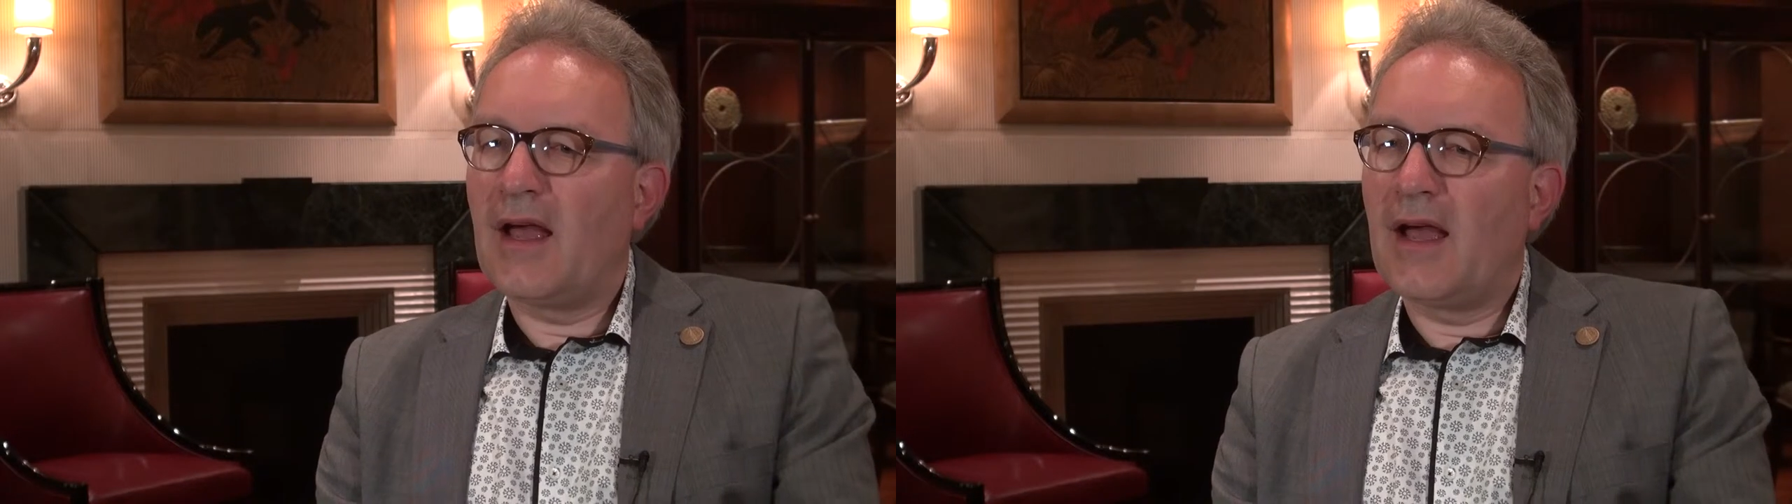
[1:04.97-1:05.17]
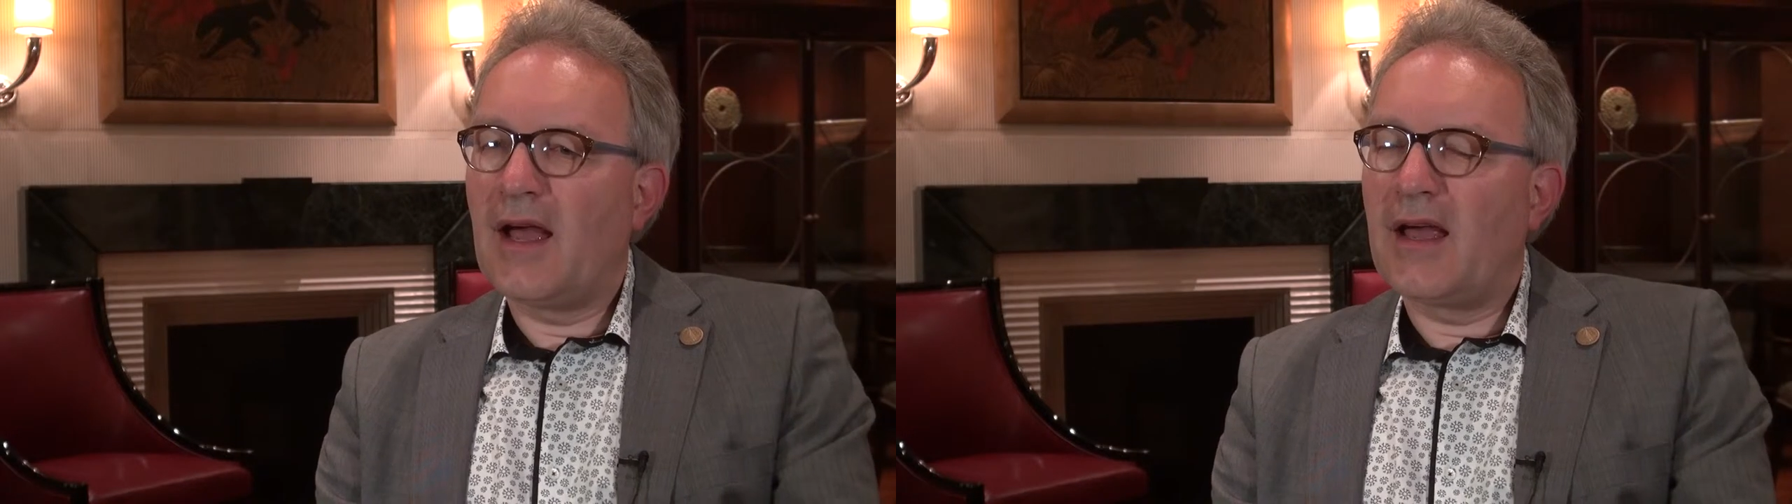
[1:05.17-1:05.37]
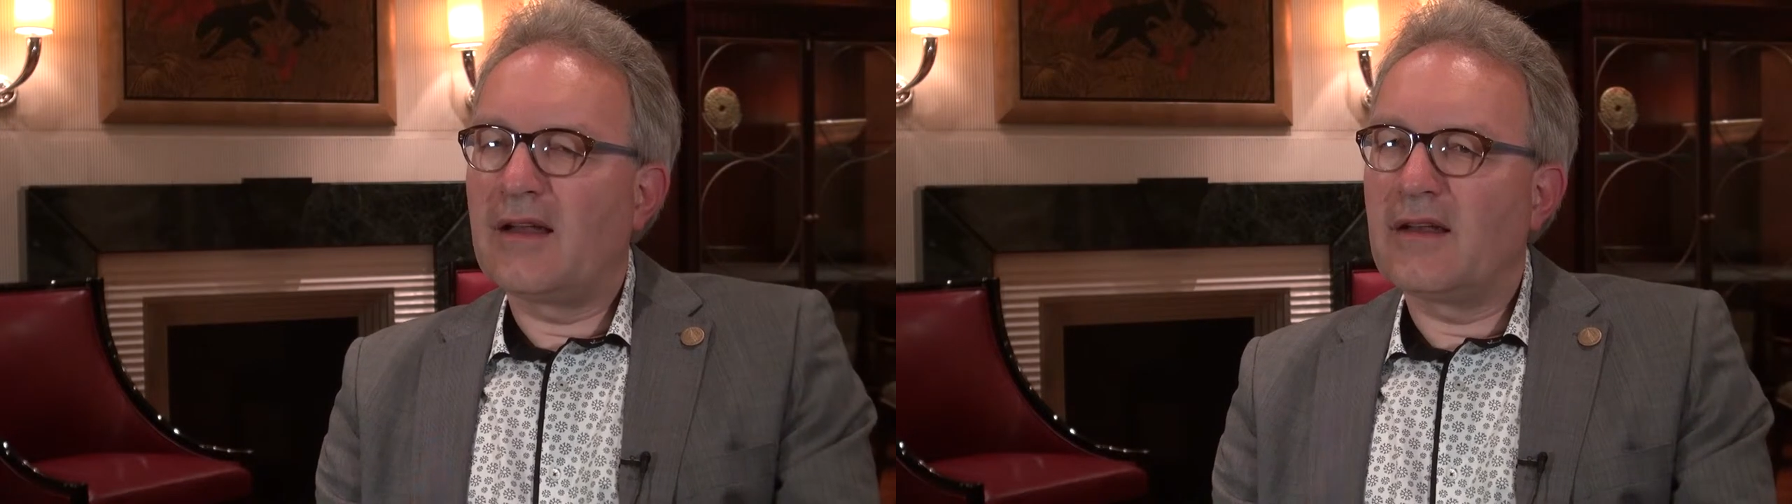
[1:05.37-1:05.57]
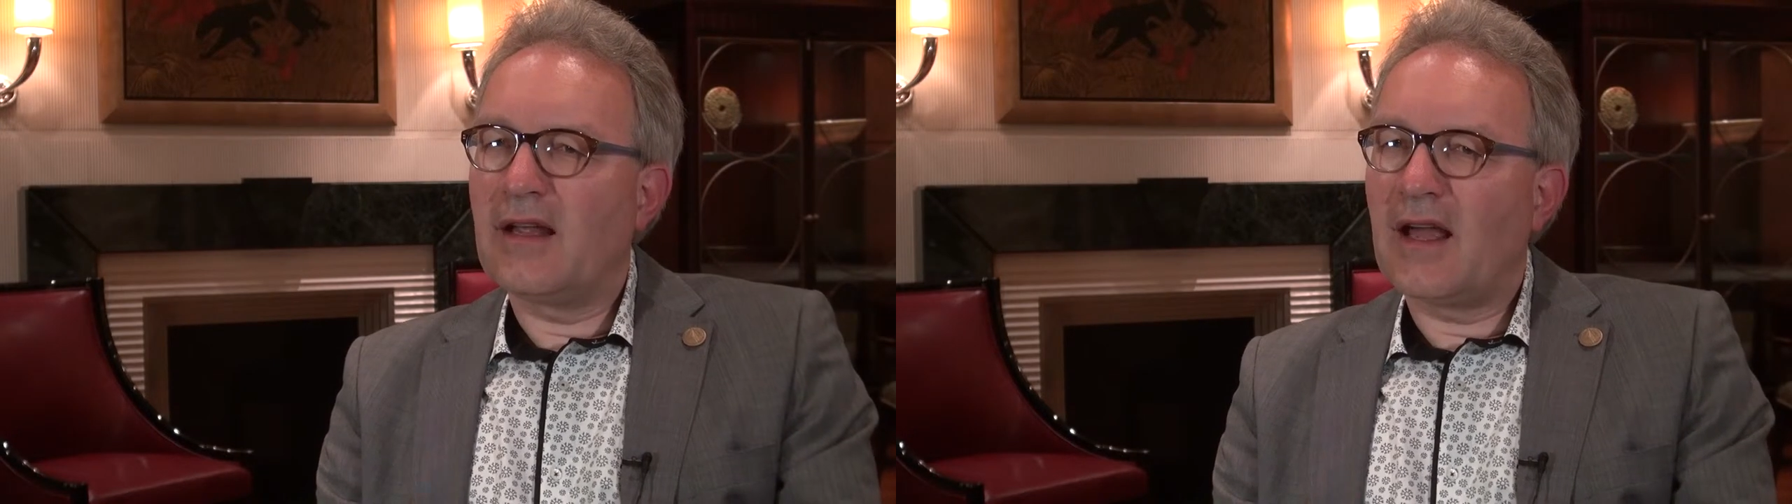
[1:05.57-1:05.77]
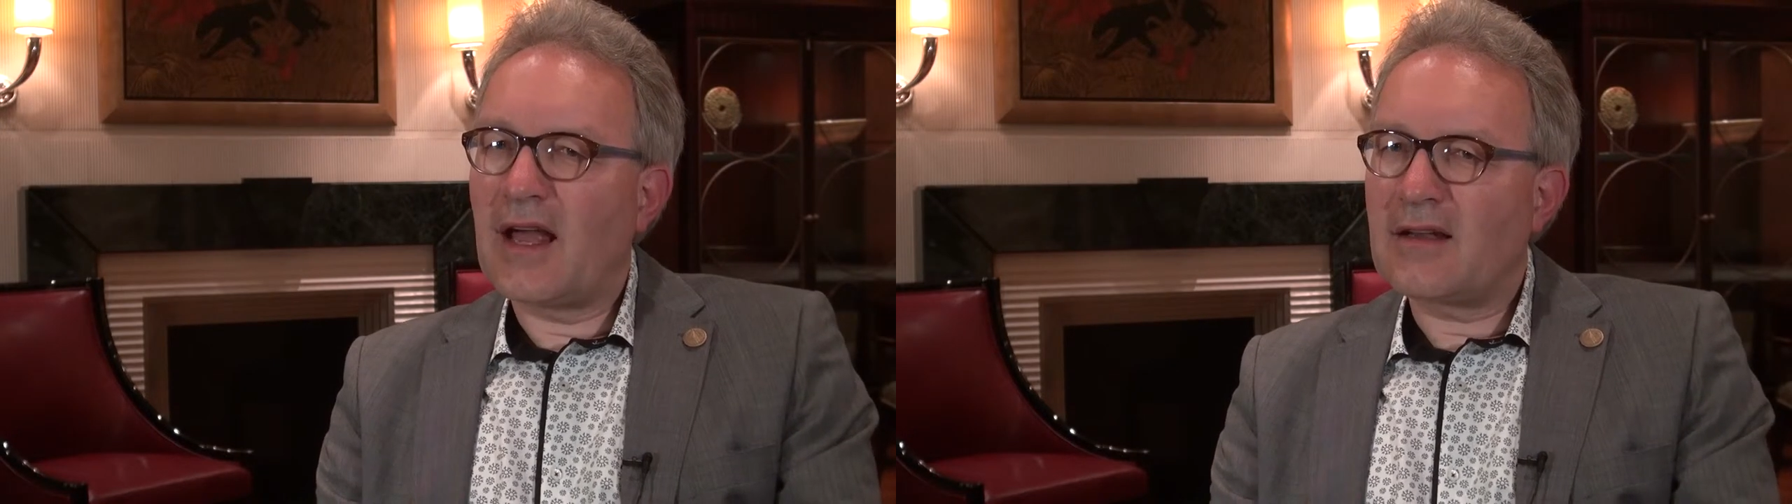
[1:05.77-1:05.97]
And
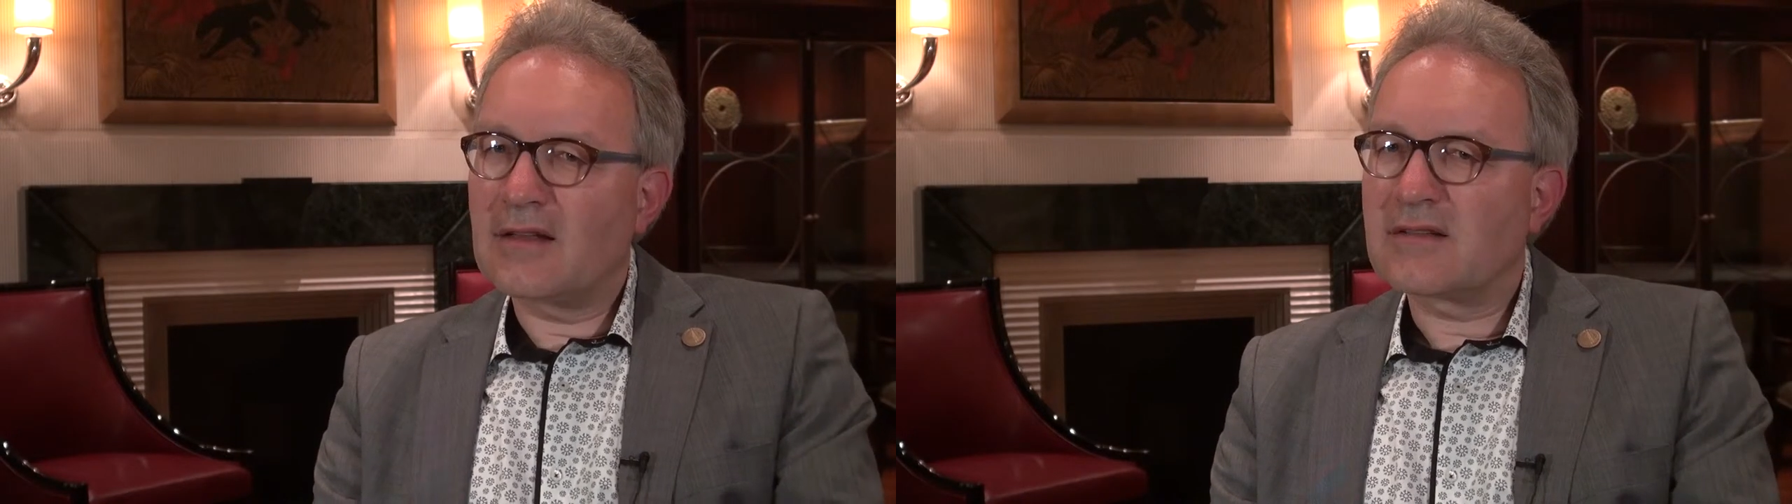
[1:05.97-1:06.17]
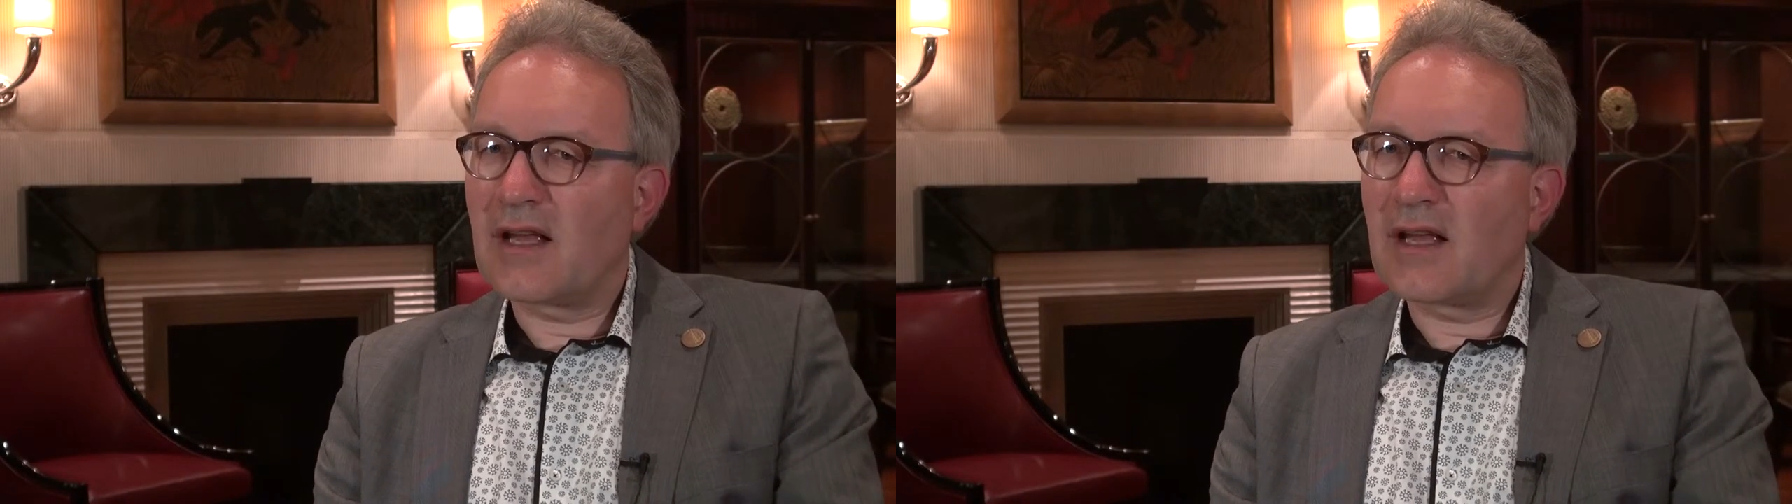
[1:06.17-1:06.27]
at that